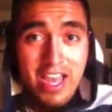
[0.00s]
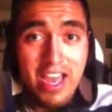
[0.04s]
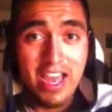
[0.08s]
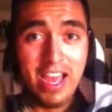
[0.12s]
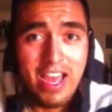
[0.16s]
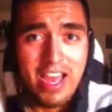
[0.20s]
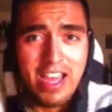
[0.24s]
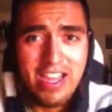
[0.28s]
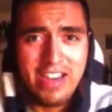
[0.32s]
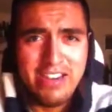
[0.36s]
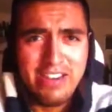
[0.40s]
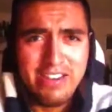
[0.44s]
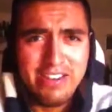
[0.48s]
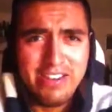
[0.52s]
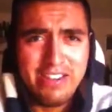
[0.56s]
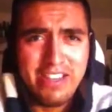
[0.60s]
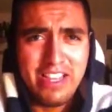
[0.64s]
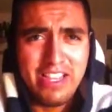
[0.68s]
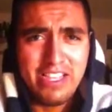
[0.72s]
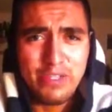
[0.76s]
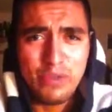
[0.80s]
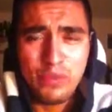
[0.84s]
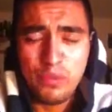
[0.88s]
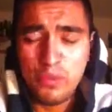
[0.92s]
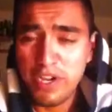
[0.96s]
and
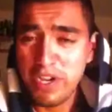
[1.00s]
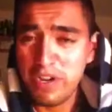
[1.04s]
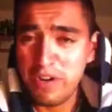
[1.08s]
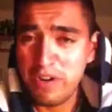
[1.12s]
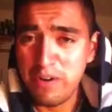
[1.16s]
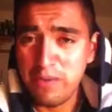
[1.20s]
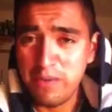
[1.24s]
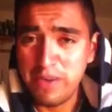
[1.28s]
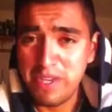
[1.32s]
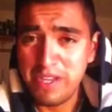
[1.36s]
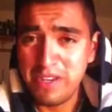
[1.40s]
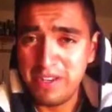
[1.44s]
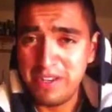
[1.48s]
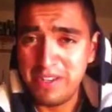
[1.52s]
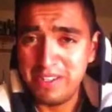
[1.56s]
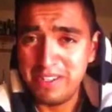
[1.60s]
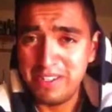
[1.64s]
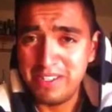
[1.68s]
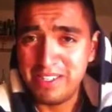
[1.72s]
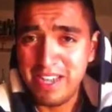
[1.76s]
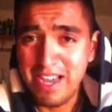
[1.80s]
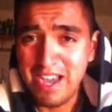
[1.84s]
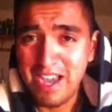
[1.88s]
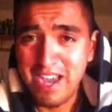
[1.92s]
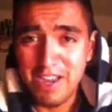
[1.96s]
that's weird
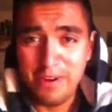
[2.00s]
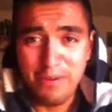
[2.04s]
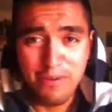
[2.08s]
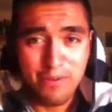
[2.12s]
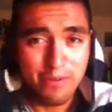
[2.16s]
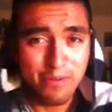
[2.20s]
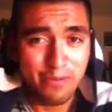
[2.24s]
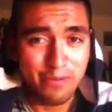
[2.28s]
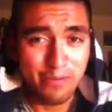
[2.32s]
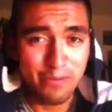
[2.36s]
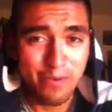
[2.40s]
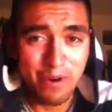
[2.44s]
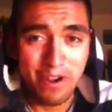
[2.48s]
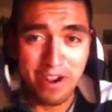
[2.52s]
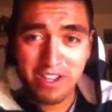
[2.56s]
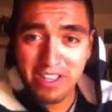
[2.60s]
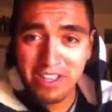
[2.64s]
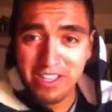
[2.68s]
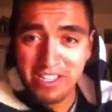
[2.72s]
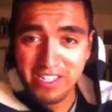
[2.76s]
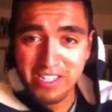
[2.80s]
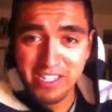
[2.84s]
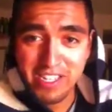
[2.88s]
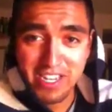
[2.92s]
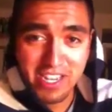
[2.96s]
because I don't rock
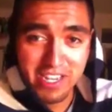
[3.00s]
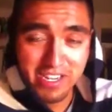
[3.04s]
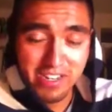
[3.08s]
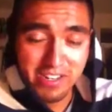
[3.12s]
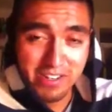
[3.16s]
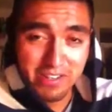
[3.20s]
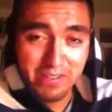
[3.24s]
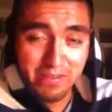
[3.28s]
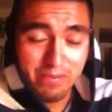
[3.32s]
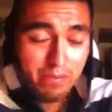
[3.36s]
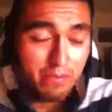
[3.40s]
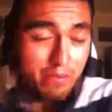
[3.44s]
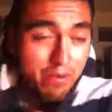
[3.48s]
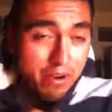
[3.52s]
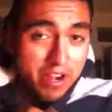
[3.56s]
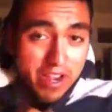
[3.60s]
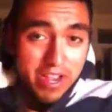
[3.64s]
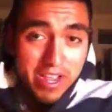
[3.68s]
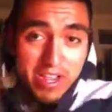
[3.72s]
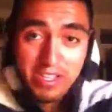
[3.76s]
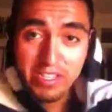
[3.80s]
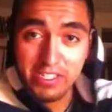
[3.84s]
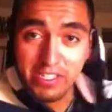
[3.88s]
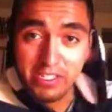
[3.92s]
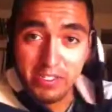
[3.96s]
these kind of
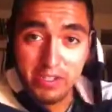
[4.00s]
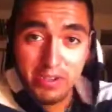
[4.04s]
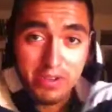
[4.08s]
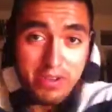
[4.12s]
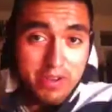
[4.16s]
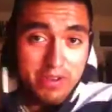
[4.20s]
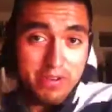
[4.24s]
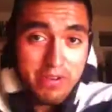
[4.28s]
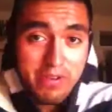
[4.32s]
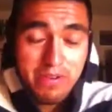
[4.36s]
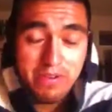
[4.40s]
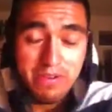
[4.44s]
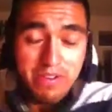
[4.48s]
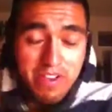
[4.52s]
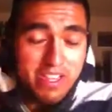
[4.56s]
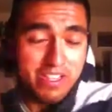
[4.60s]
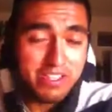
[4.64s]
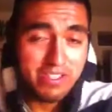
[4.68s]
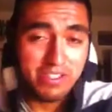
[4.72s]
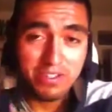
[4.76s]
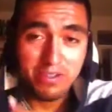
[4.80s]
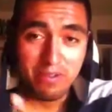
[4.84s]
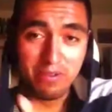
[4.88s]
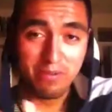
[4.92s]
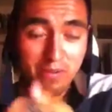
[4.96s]
brands, you know. I
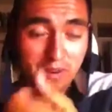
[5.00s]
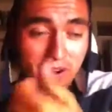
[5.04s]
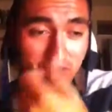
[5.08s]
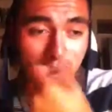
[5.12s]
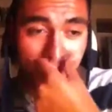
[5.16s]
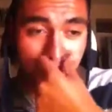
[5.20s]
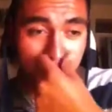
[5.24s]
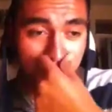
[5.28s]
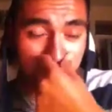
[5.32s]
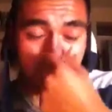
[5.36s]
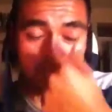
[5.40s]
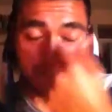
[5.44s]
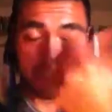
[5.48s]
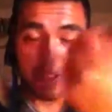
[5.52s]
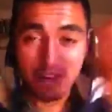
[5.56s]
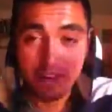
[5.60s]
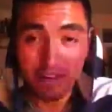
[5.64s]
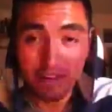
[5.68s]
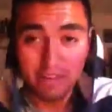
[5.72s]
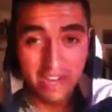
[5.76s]
just don't rock with them.